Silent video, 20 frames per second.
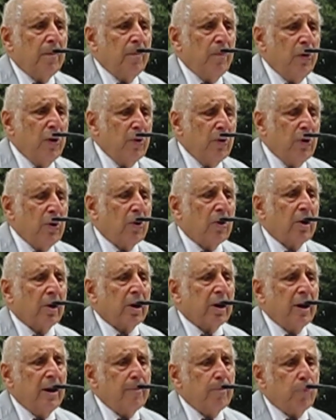New York
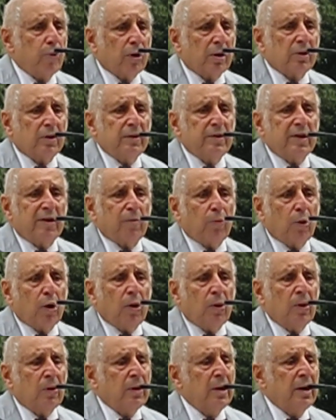and Brooklyn's
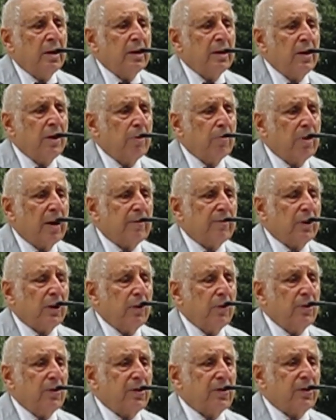role in the
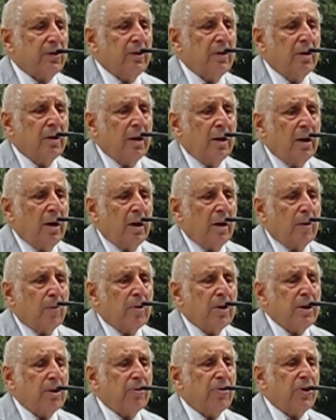revolution.
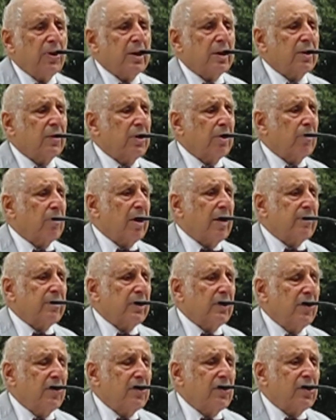When you think of the
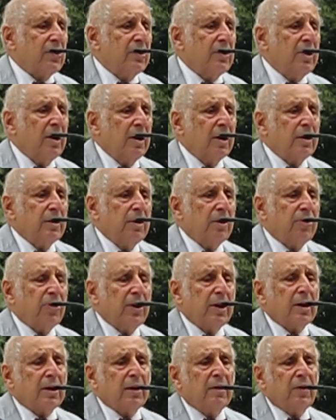revolution, you
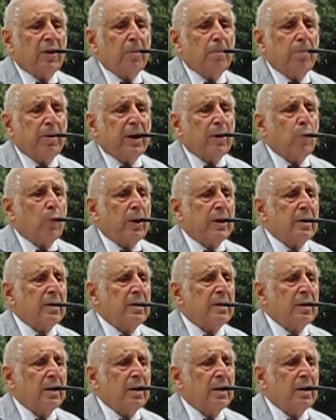think of the bigwig